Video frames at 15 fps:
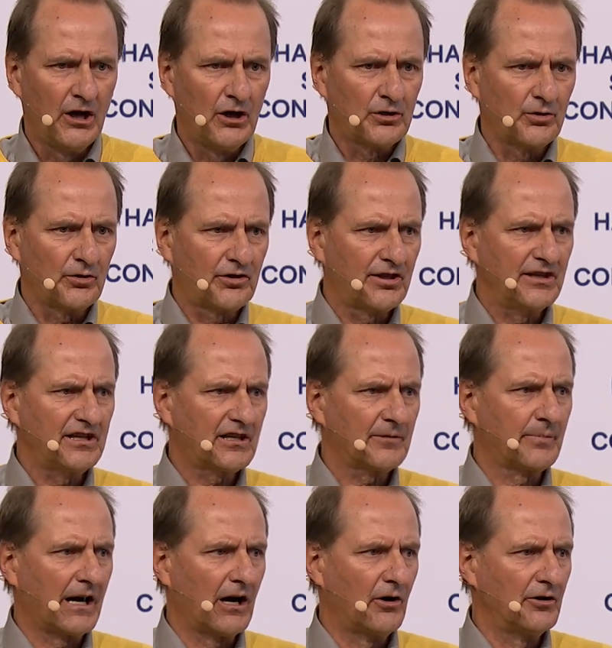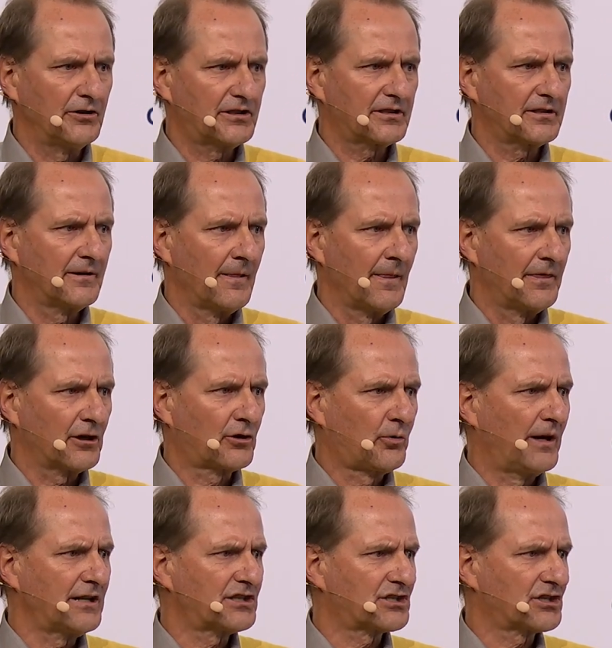to think about the
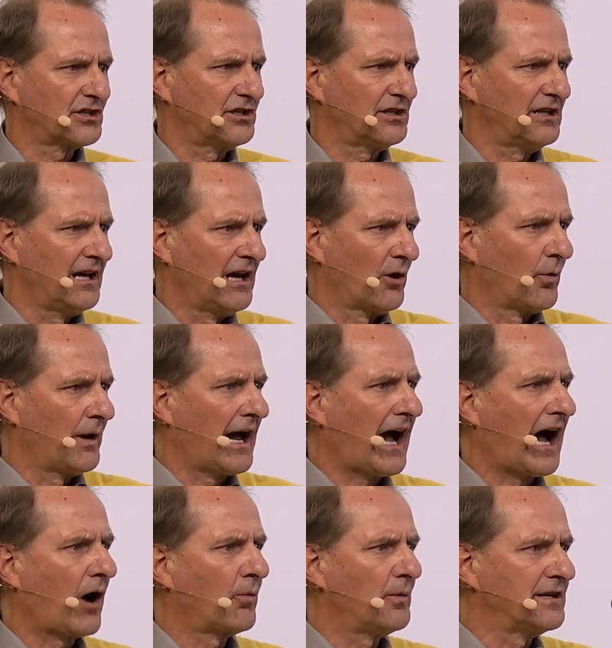question, where are we